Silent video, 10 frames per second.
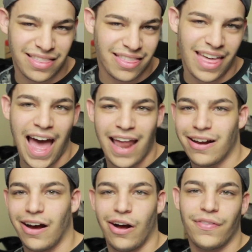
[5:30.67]
that
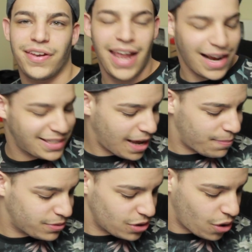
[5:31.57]
on the next
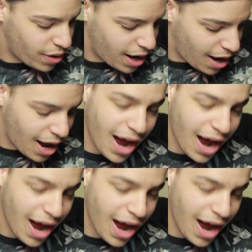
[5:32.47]
episode.